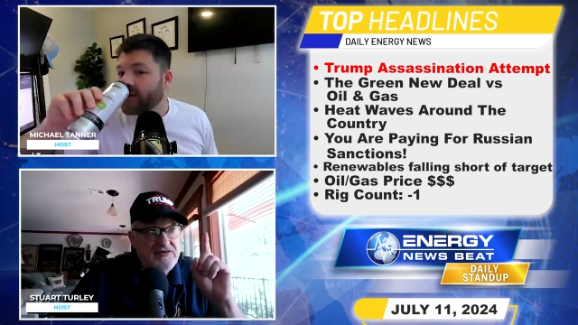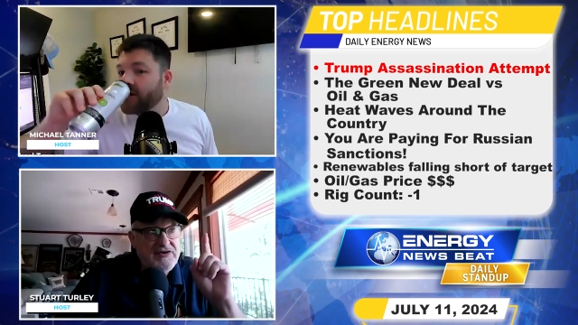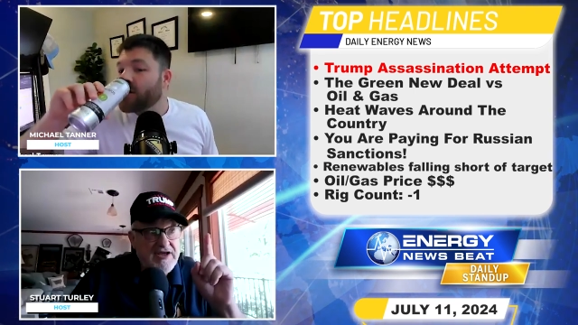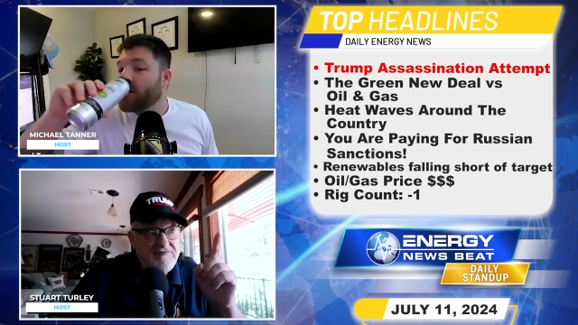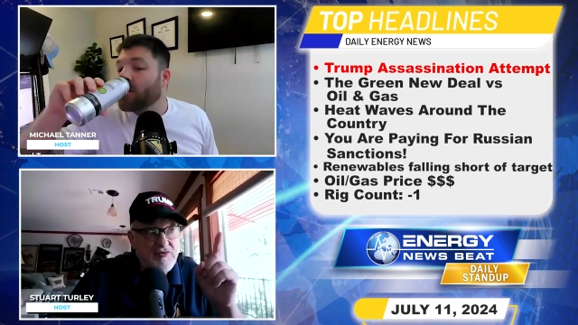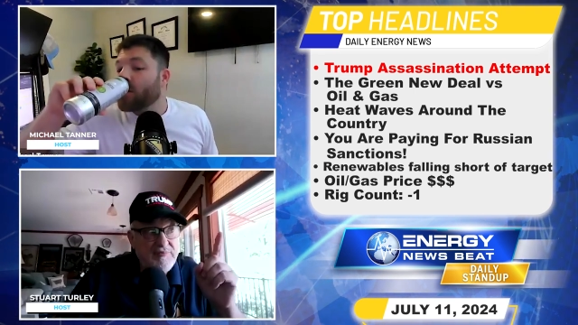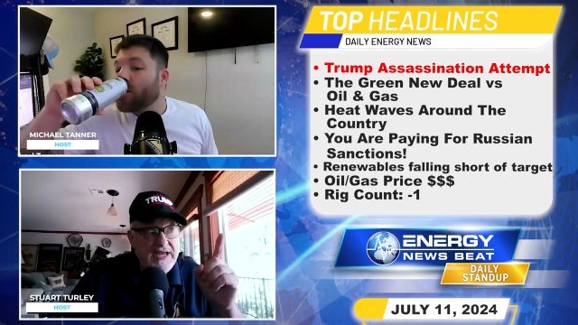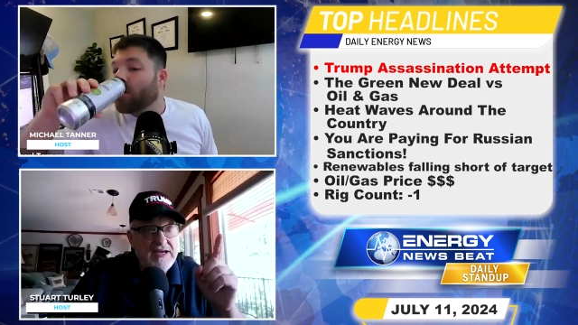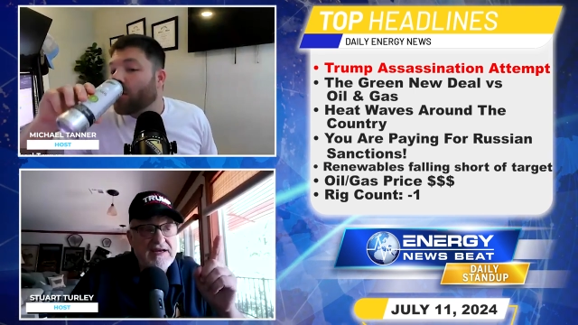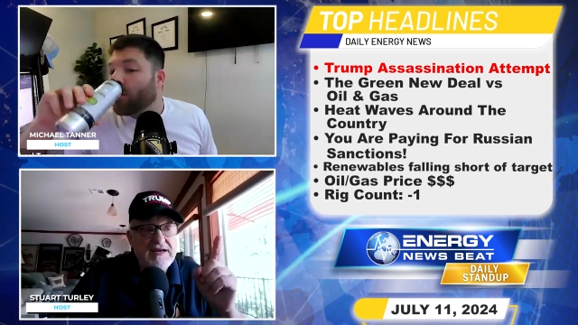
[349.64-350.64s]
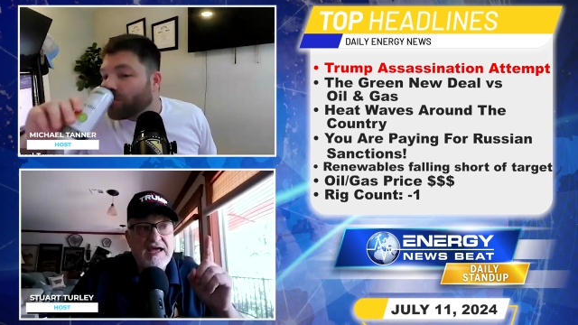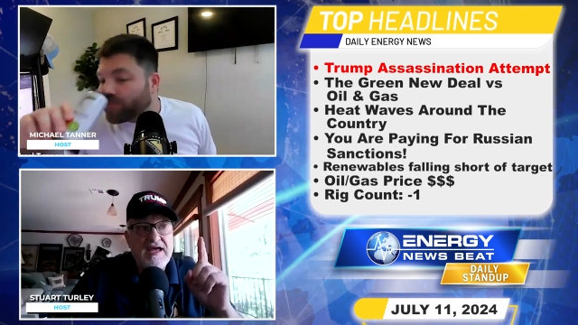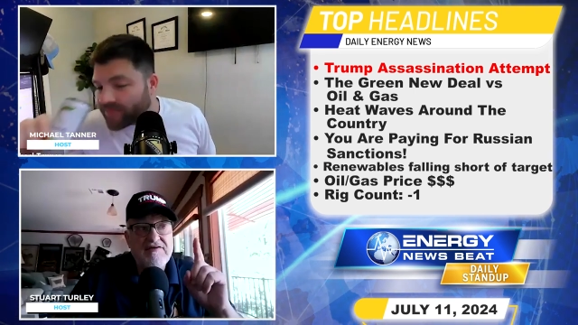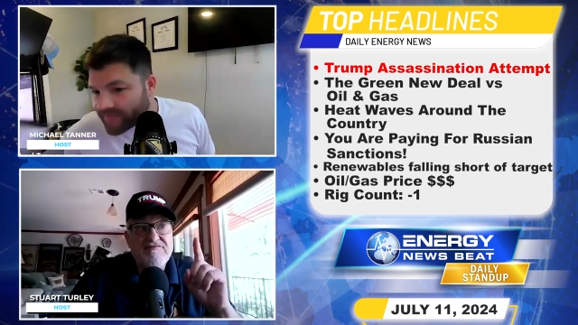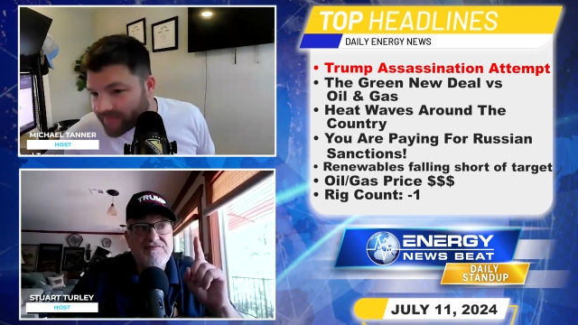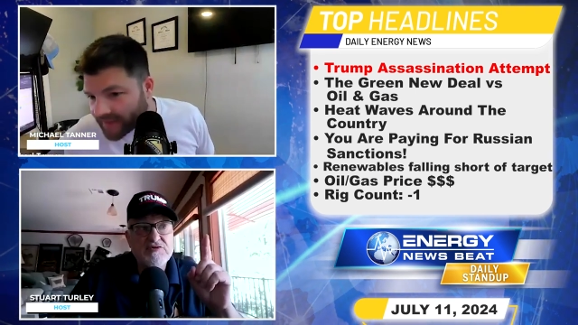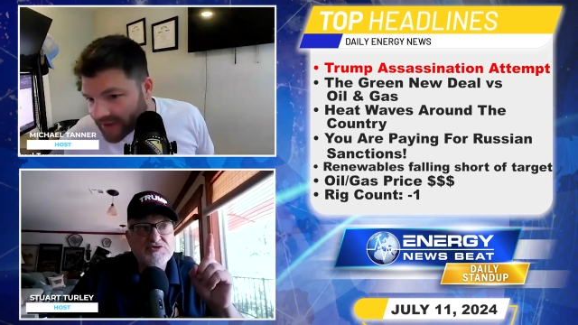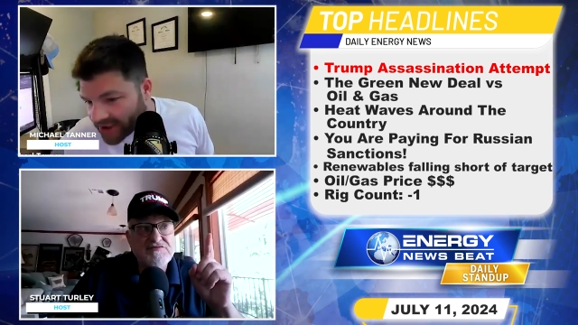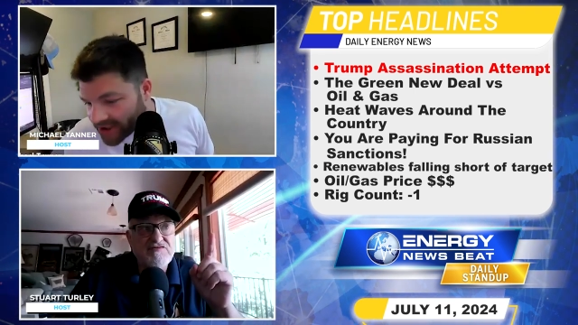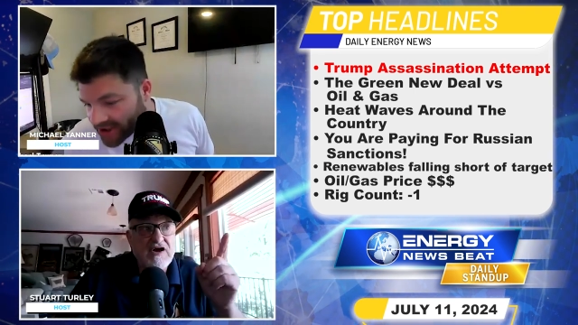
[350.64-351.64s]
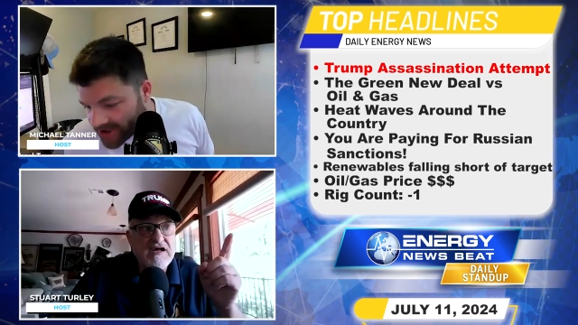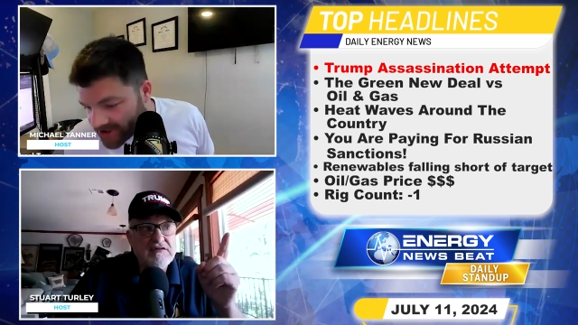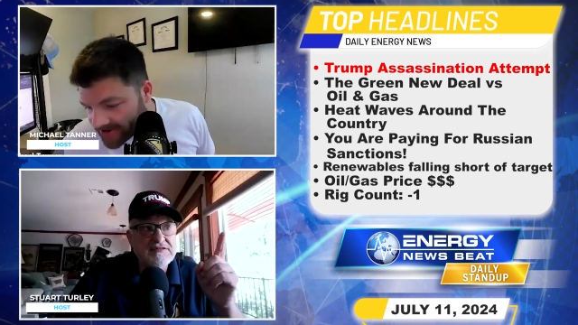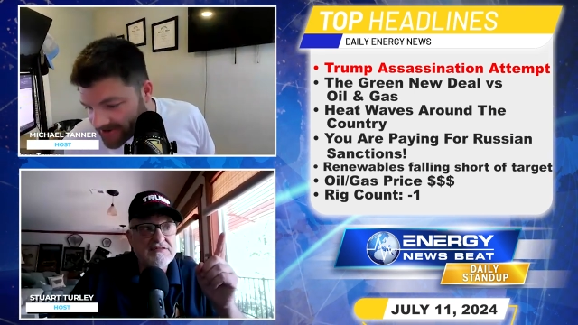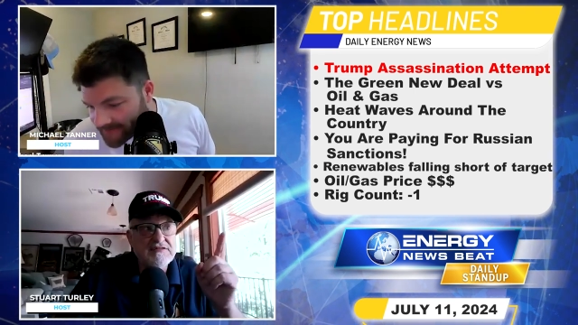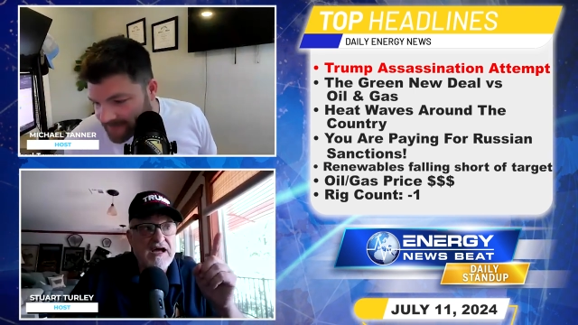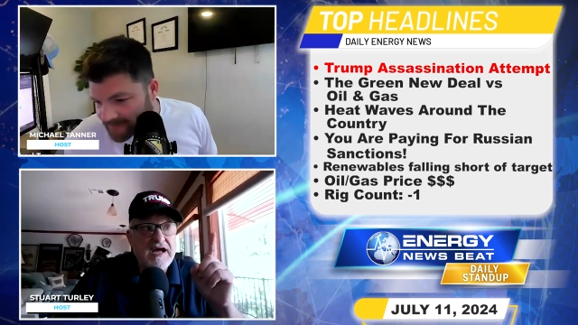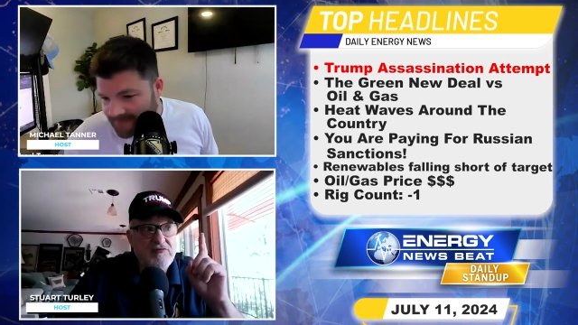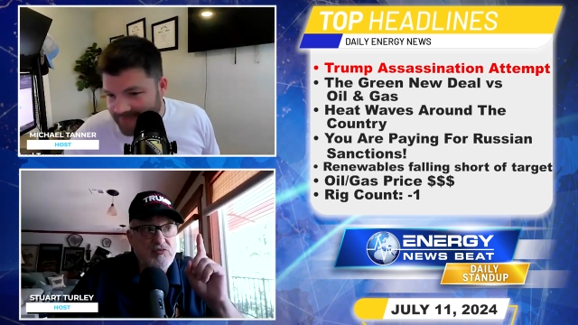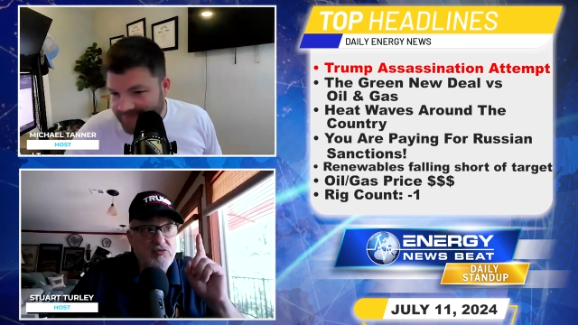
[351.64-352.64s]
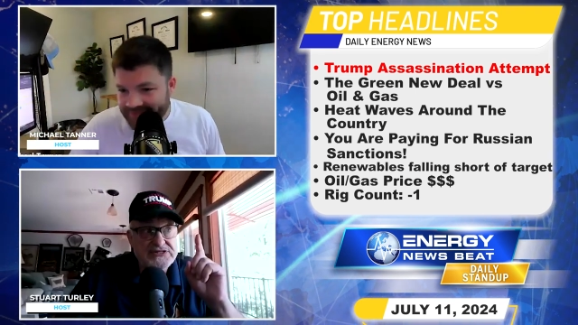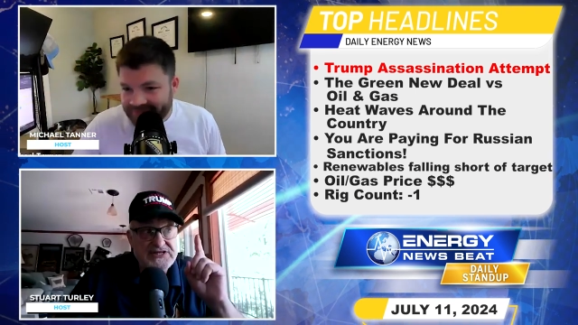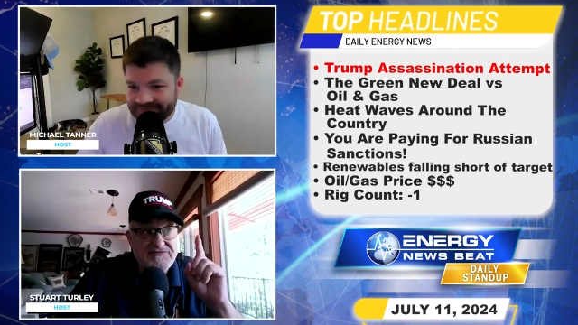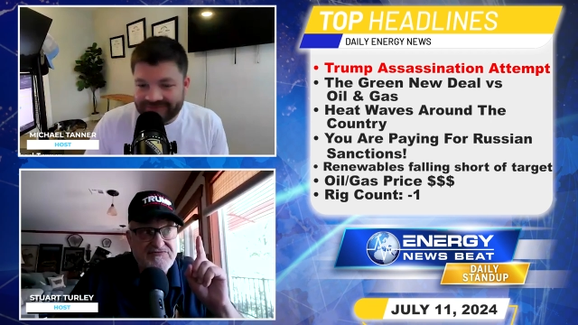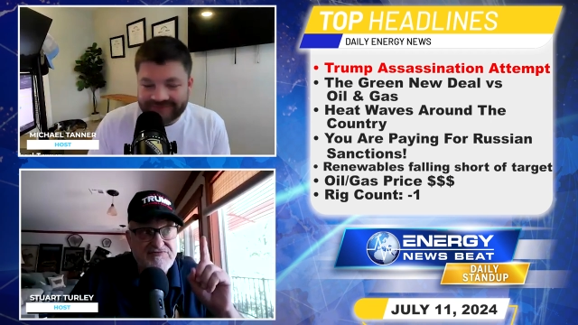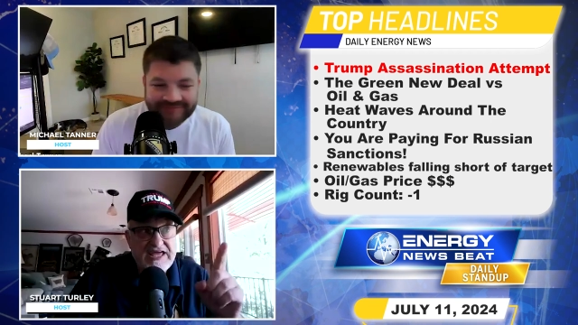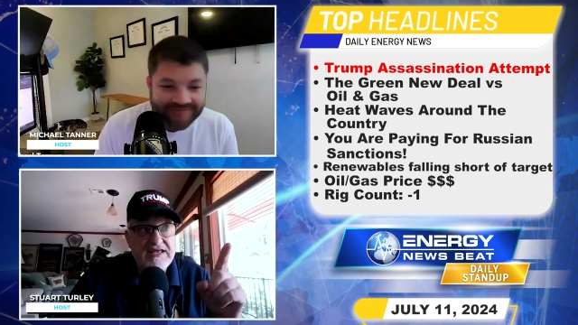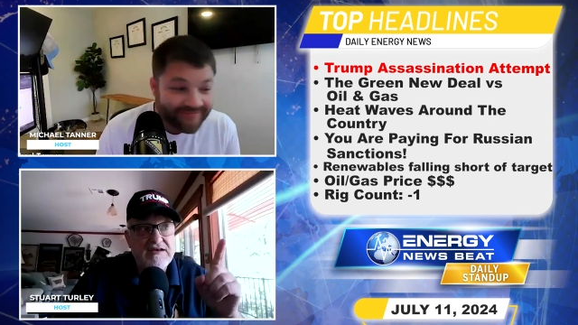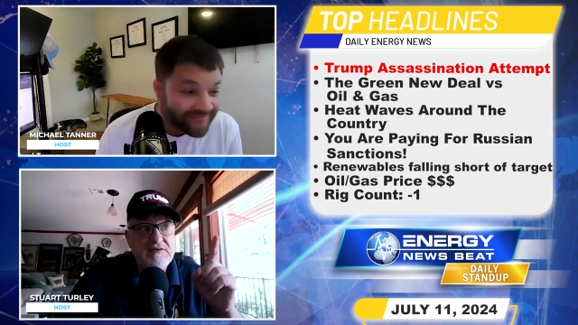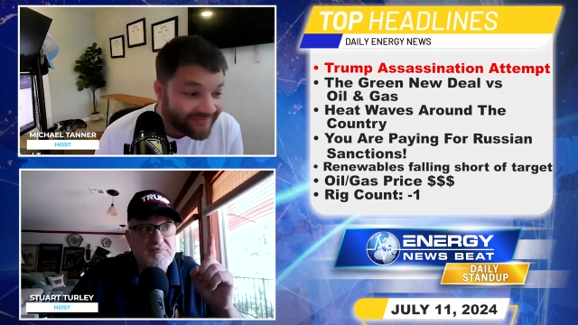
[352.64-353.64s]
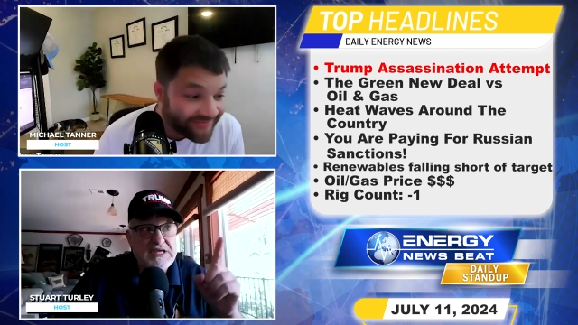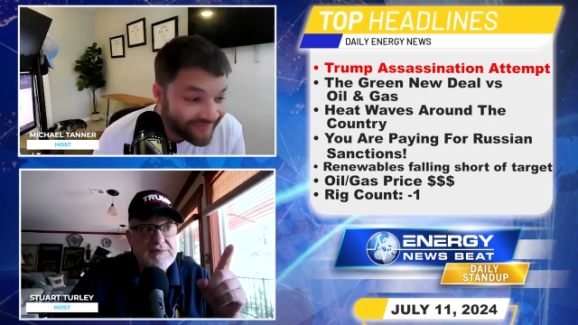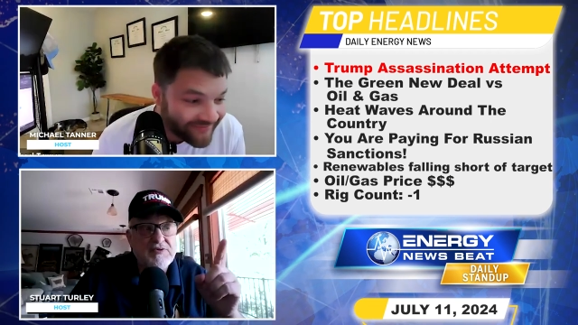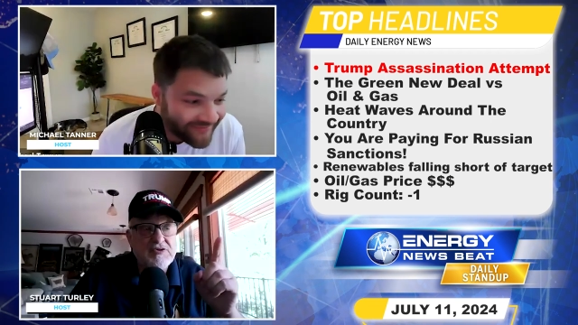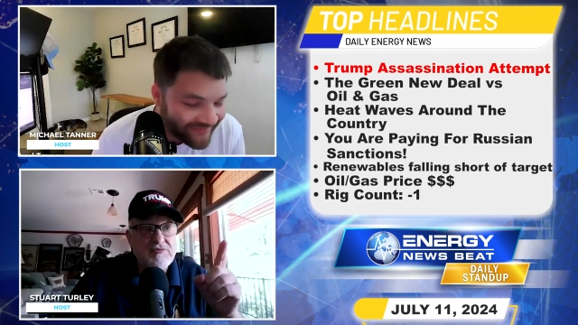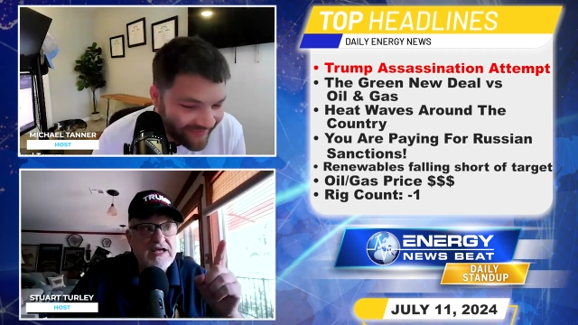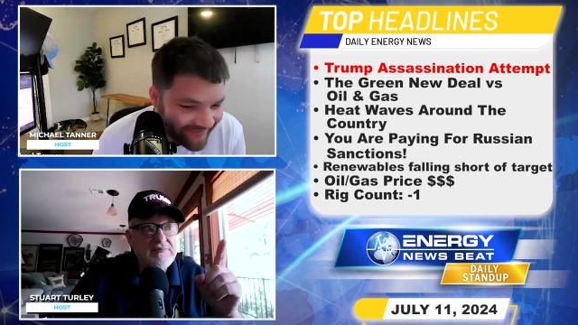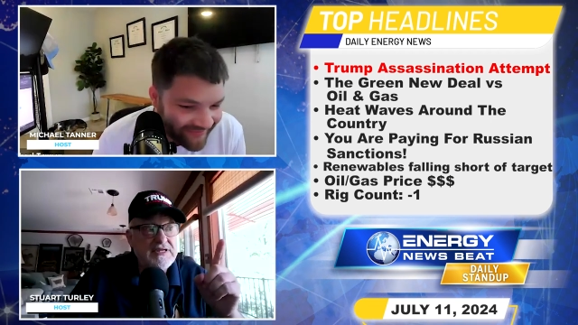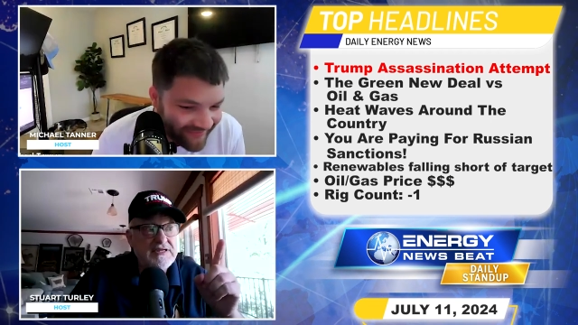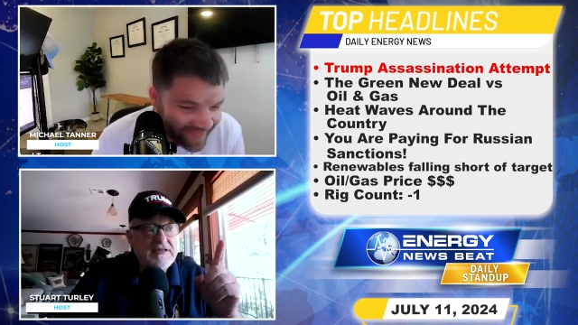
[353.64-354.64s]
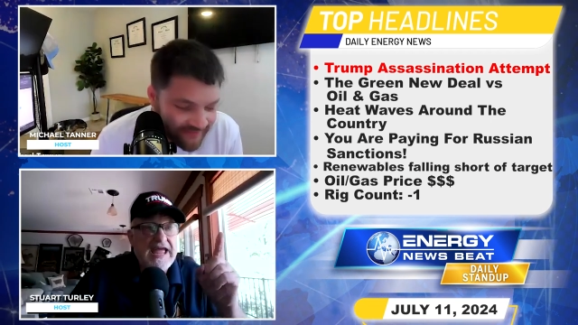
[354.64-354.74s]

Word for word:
Speaker 1: never made a first violent. I will defend people around me.